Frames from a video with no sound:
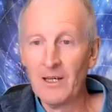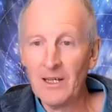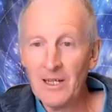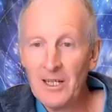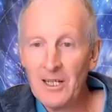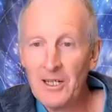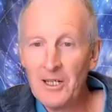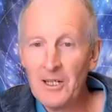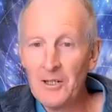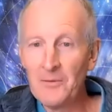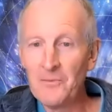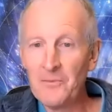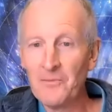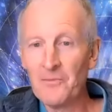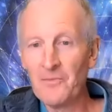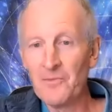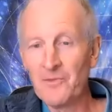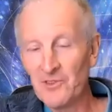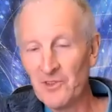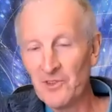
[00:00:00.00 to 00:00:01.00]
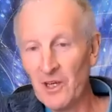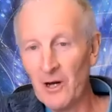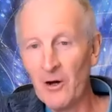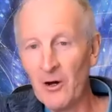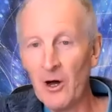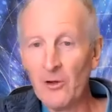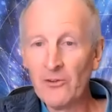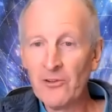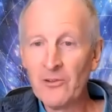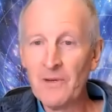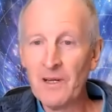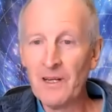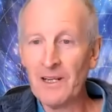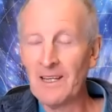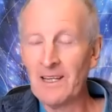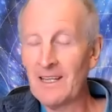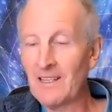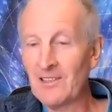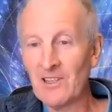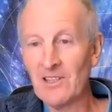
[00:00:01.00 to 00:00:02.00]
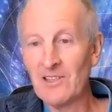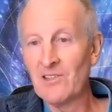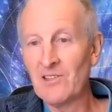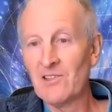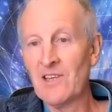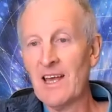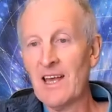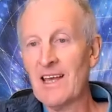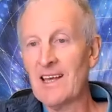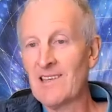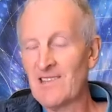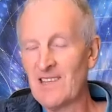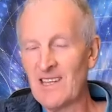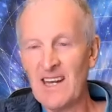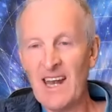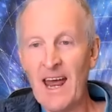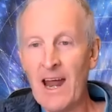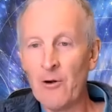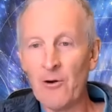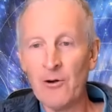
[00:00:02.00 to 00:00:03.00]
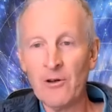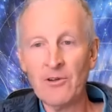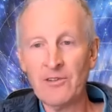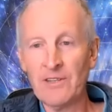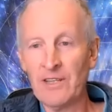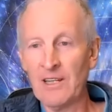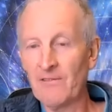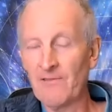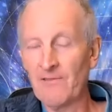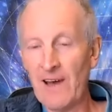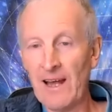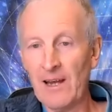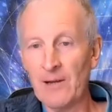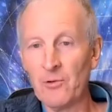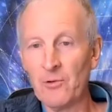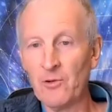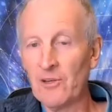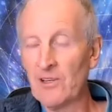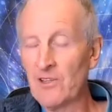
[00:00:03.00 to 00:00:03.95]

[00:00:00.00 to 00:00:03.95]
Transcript: Um, so ultimately, it doesn't say it's inerrant, infallible.